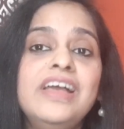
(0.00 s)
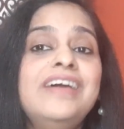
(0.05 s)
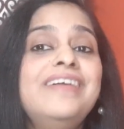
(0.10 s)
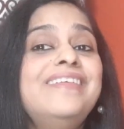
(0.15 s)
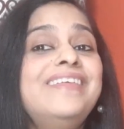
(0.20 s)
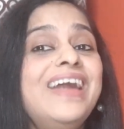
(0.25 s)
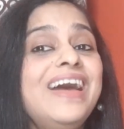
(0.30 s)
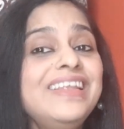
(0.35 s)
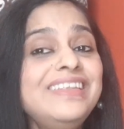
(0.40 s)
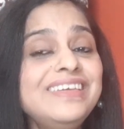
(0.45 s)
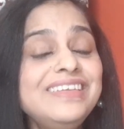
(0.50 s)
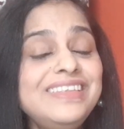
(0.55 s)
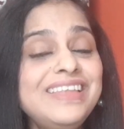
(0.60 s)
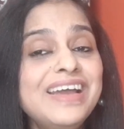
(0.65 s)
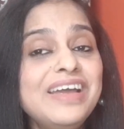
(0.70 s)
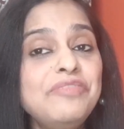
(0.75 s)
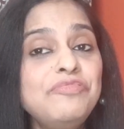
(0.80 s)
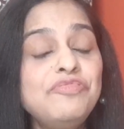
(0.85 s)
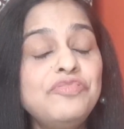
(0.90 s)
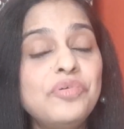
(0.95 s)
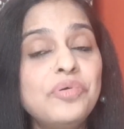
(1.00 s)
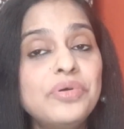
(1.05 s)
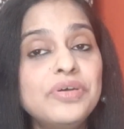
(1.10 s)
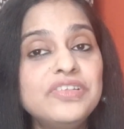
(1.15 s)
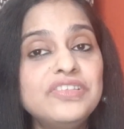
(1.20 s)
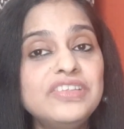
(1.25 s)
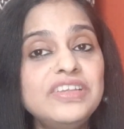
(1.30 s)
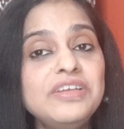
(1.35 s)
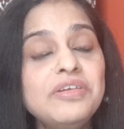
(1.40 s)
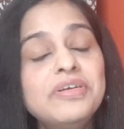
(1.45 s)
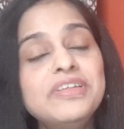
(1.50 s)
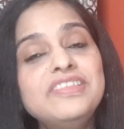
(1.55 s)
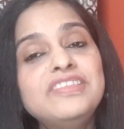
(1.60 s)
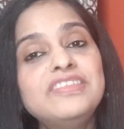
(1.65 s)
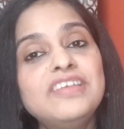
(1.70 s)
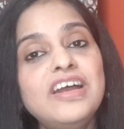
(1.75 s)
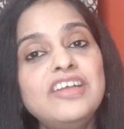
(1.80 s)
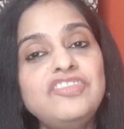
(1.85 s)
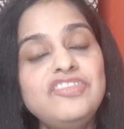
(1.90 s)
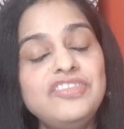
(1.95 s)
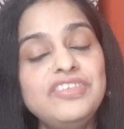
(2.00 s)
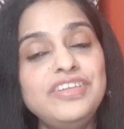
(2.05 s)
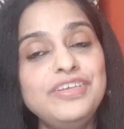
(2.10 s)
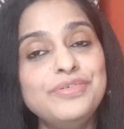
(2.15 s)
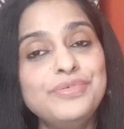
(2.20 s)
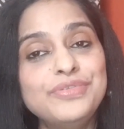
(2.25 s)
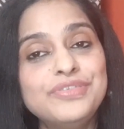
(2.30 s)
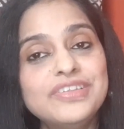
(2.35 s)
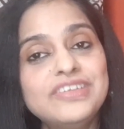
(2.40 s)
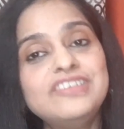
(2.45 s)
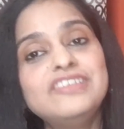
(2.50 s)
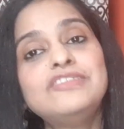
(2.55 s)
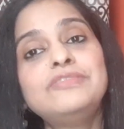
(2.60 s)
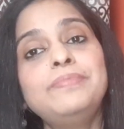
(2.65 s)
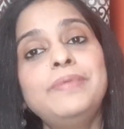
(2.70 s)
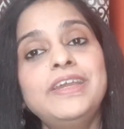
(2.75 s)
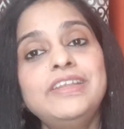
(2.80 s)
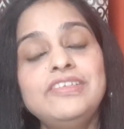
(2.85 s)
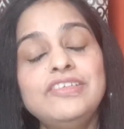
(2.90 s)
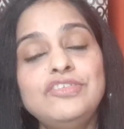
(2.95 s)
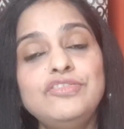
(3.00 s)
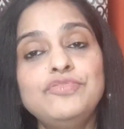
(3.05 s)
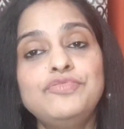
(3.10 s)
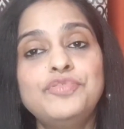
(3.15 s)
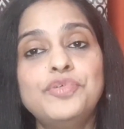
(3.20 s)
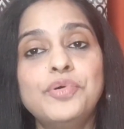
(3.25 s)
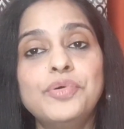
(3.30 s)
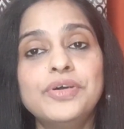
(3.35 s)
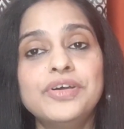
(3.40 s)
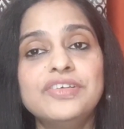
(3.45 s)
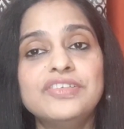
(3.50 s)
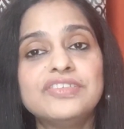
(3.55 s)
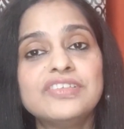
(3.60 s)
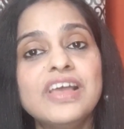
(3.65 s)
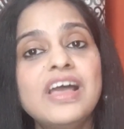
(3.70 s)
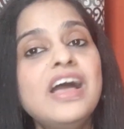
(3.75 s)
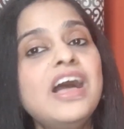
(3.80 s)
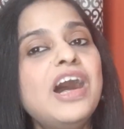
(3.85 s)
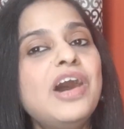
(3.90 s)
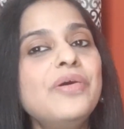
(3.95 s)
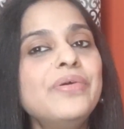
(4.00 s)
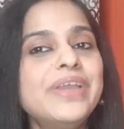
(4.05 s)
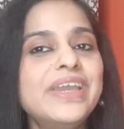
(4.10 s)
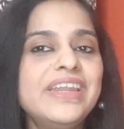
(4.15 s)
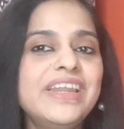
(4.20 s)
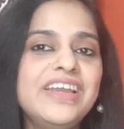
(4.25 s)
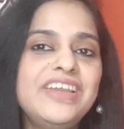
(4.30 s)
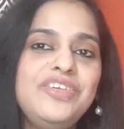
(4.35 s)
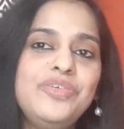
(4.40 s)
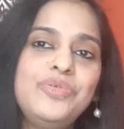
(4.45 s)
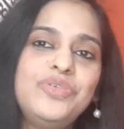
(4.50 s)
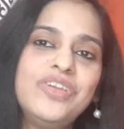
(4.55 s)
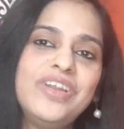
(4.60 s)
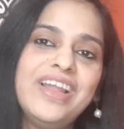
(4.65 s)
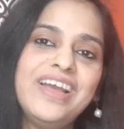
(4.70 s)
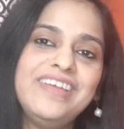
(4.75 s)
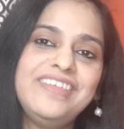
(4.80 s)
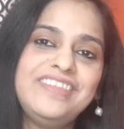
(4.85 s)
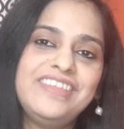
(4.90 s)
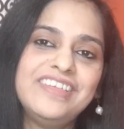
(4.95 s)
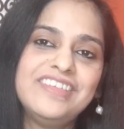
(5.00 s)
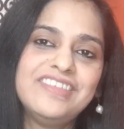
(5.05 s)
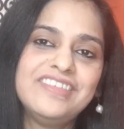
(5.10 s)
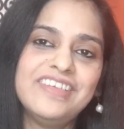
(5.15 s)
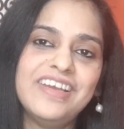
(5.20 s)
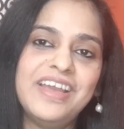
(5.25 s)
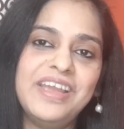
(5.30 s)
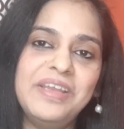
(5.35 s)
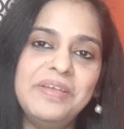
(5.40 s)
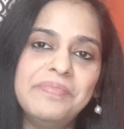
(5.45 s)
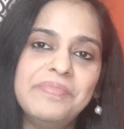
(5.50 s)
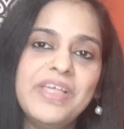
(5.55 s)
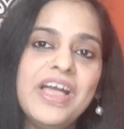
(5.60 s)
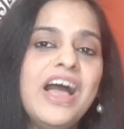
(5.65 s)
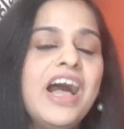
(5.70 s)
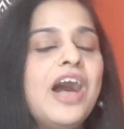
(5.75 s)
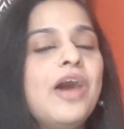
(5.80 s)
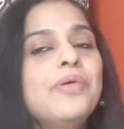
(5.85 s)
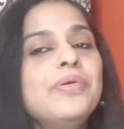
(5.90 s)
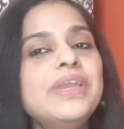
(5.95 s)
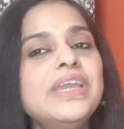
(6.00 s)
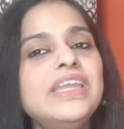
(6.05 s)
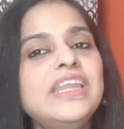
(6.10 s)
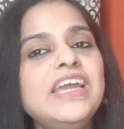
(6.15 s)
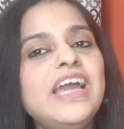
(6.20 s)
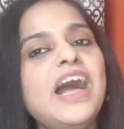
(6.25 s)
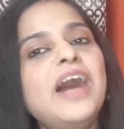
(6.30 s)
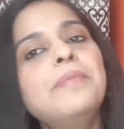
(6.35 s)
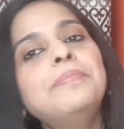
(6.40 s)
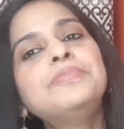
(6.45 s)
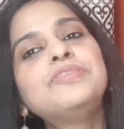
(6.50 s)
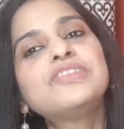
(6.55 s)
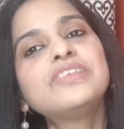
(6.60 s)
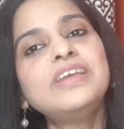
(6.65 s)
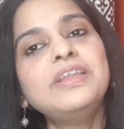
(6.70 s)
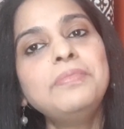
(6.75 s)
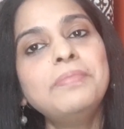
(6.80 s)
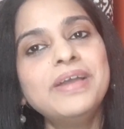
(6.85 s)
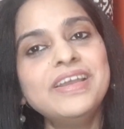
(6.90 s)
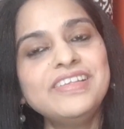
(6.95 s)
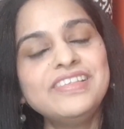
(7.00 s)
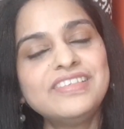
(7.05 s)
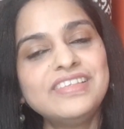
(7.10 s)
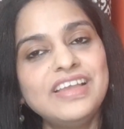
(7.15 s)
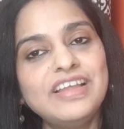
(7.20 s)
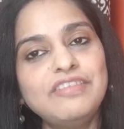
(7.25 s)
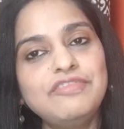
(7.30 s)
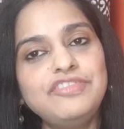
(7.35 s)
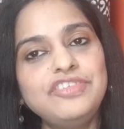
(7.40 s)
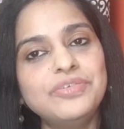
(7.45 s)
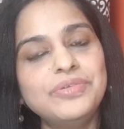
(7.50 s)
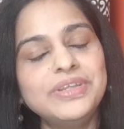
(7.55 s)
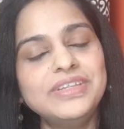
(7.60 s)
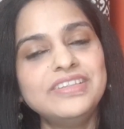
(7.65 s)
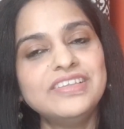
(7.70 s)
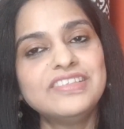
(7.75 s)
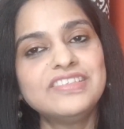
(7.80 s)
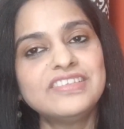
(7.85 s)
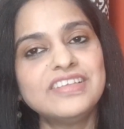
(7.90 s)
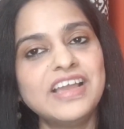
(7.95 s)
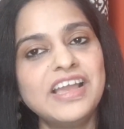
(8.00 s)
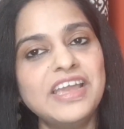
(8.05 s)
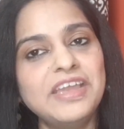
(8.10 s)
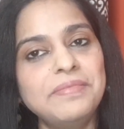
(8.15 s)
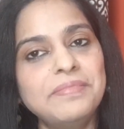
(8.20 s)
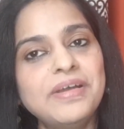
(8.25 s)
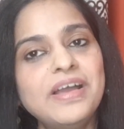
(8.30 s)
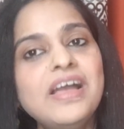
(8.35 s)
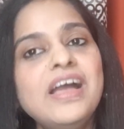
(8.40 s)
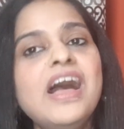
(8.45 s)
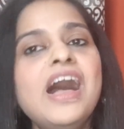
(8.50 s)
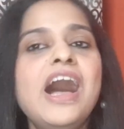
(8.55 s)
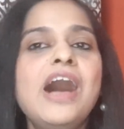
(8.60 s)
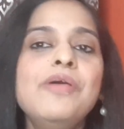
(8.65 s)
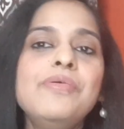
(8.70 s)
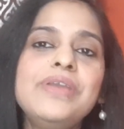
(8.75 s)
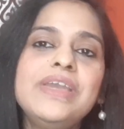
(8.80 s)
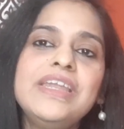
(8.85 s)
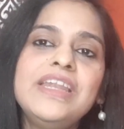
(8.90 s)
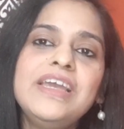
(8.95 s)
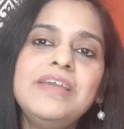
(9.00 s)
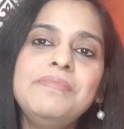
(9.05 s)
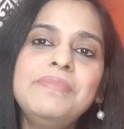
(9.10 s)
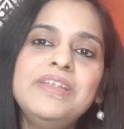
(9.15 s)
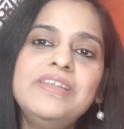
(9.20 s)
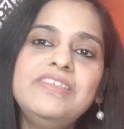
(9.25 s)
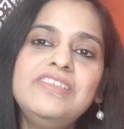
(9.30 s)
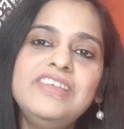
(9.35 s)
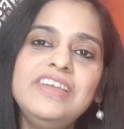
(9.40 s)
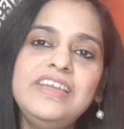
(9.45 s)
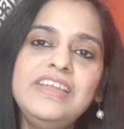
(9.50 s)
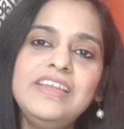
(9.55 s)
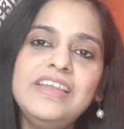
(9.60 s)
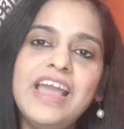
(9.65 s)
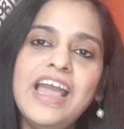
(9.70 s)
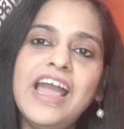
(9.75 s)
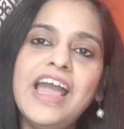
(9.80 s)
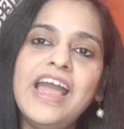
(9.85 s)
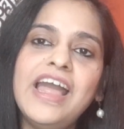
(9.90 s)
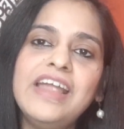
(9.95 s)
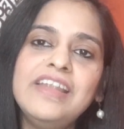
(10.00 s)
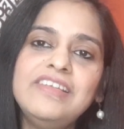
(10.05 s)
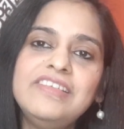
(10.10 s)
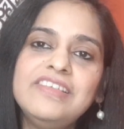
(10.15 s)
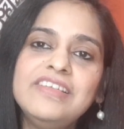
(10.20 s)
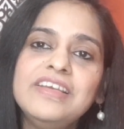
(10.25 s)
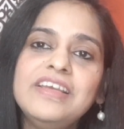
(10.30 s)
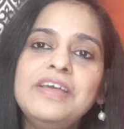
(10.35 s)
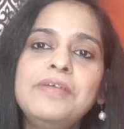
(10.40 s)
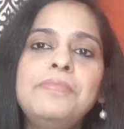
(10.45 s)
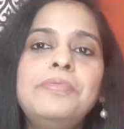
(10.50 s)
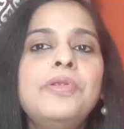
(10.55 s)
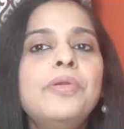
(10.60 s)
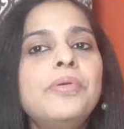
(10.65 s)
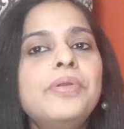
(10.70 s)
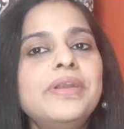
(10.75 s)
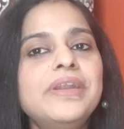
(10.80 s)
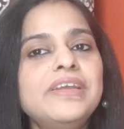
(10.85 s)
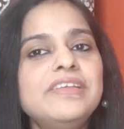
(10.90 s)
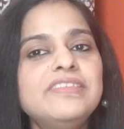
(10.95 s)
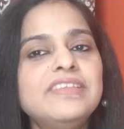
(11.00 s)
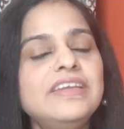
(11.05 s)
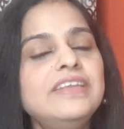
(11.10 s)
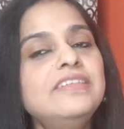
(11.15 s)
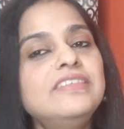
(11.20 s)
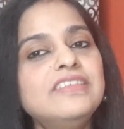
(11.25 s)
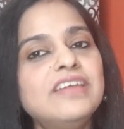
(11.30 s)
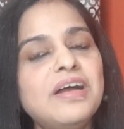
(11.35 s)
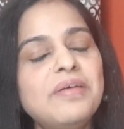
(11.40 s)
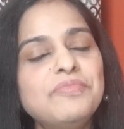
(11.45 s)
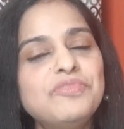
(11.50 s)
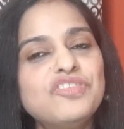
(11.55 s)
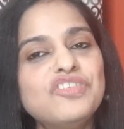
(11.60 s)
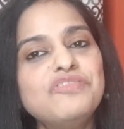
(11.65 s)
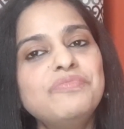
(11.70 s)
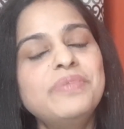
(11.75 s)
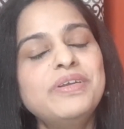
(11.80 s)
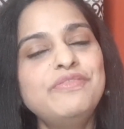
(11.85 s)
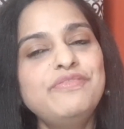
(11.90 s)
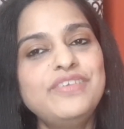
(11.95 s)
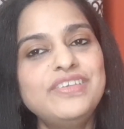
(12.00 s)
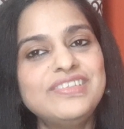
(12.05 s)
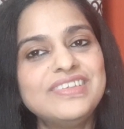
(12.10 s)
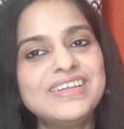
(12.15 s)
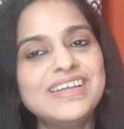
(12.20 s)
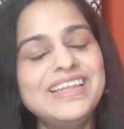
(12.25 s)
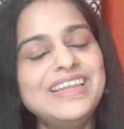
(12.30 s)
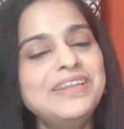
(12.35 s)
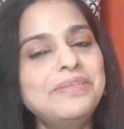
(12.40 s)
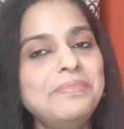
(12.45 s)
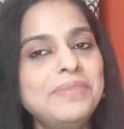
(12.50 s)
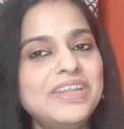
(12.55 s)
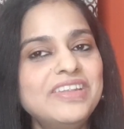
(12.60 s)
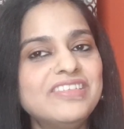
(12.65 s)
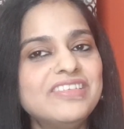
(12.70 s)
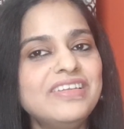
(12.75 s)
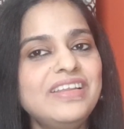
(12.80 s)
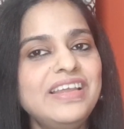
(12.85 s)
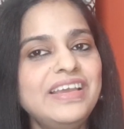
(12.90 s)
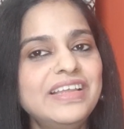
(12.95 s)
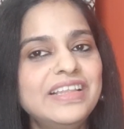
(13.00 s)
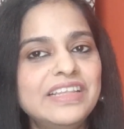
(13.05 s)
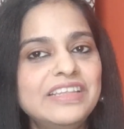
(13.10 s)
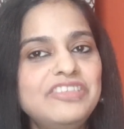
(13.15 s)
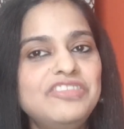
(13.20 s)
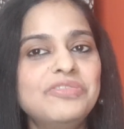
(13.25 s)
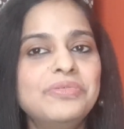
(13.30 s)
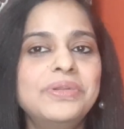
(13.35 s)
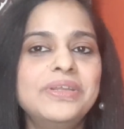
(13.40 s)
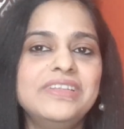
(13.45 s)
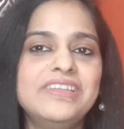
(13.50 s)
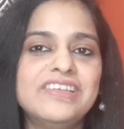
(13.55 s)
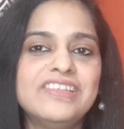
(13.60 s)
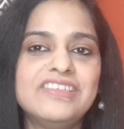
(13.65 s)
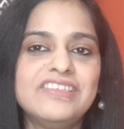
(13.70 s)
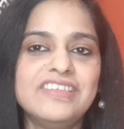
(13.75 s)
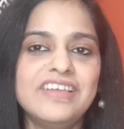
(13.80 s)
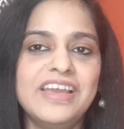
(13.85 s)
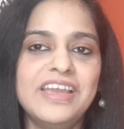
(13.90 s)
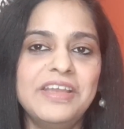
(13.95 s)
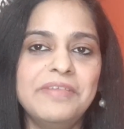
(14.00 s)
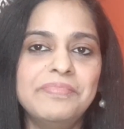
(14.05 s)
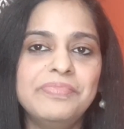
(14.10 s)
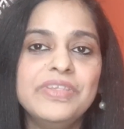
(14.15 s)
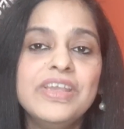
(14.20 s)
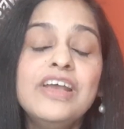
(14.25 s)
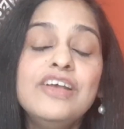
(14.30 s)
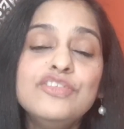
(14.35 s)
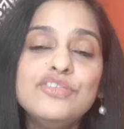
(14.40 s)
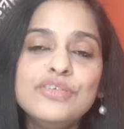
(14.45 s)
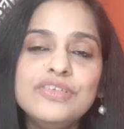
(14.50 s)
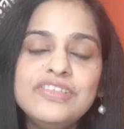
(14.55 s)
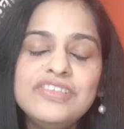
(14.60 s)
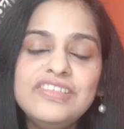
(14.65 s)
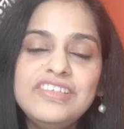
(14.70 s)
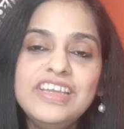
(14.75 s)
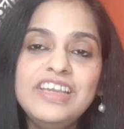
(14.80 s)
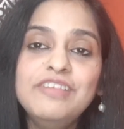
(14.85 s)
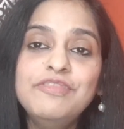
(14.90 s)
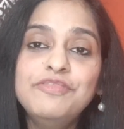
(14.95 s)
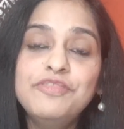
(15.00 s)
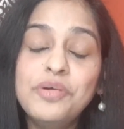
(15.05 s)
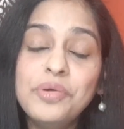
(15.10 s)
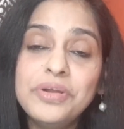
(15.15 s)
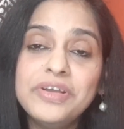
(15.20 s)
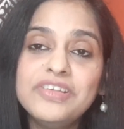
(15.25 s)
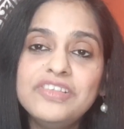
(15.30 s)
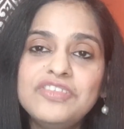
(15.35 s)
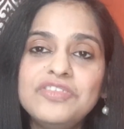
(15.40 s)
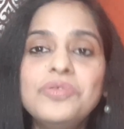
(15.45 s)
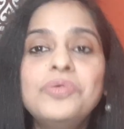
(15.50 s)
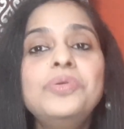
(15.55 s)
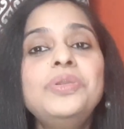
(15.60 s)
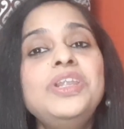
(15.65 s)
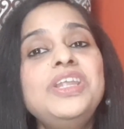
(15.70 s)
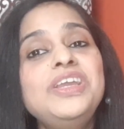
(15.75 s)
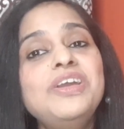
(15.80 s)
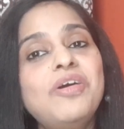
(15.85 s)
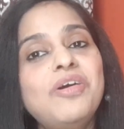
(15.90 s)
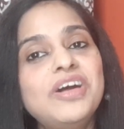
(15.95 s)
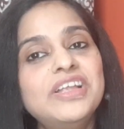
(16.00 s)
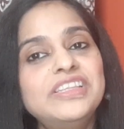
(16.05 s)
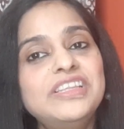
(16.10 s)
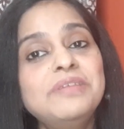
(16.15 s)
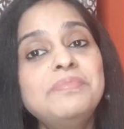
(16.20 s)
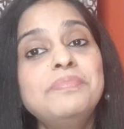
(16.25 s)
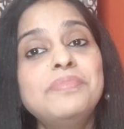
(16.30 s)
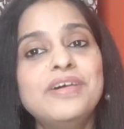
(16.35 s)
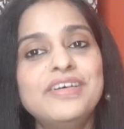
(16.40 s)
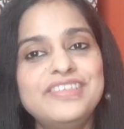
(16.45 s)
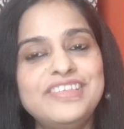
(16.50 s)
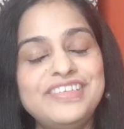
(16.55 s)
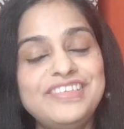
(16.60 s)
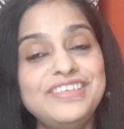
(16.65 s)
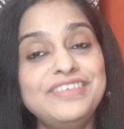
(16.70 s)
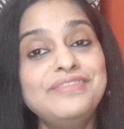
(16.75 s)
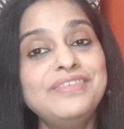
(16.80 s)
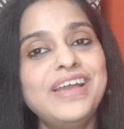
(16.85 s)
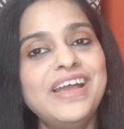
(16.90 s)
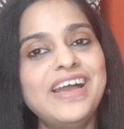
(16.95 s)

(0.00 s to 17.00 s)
Rather than focusing on such news, it is better to focus, how can I utilize this time? How can I upskill myself during this time? How can I maintain and progress in terms of my physical and mental health during this time? So stay focused only on the positive